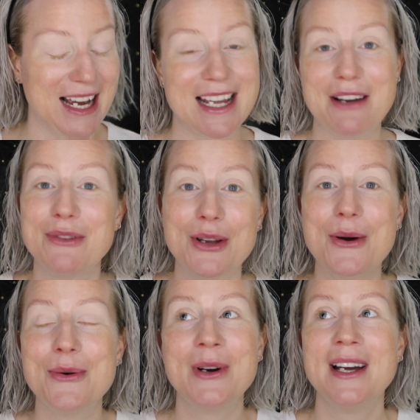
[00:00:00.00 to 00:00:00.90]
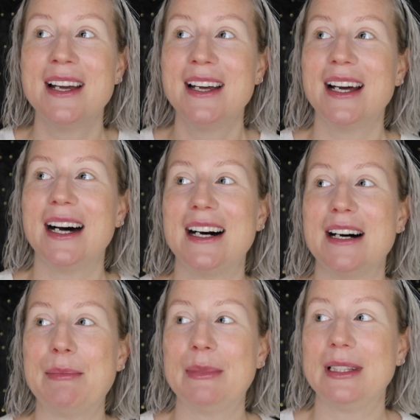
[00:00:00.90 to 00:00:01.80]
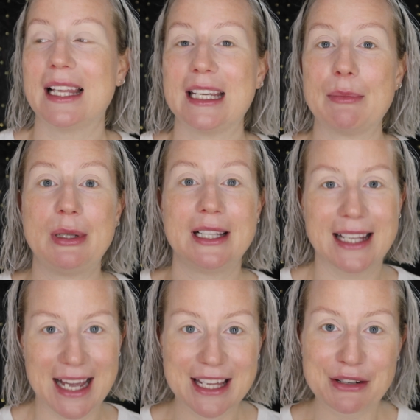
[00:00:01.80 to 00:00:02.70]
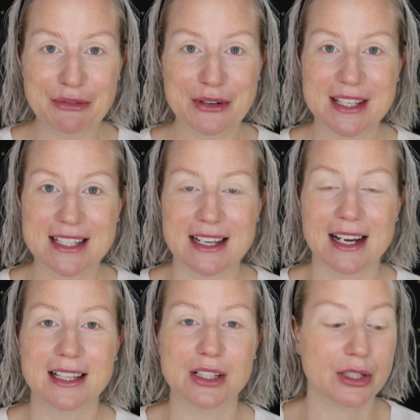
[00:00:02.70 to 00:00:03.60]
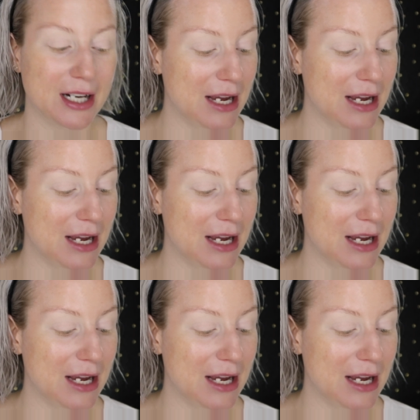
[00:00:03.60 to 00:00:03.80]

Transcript: I have no like plan for this eye look.